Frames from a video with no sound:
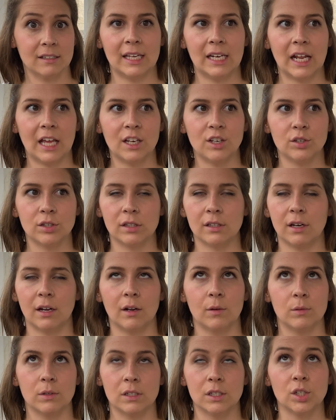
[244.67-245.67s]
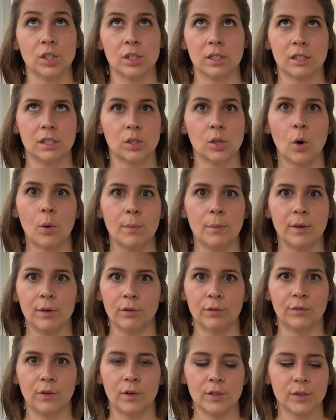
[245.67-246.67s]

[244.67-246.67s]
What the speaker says: and I just thought it was just so beautiful.